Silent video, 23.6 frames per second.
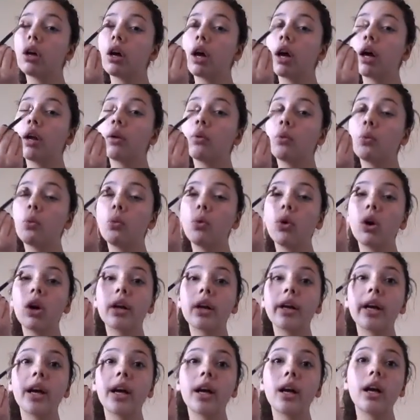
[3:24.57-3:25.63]
and
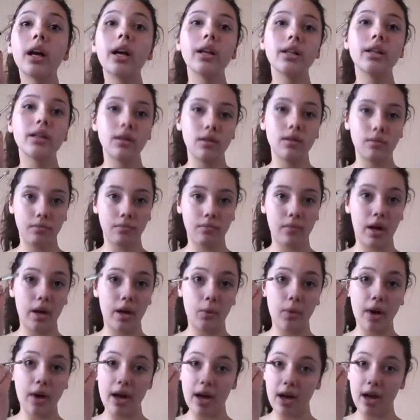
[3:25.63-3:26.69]
working it my
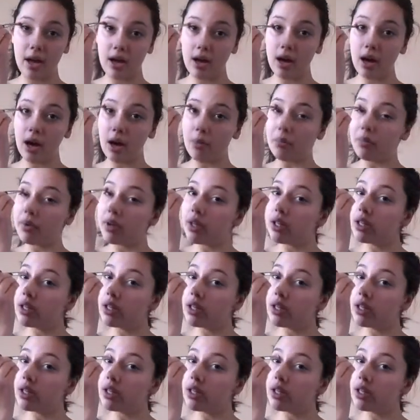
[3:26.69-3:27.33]
way up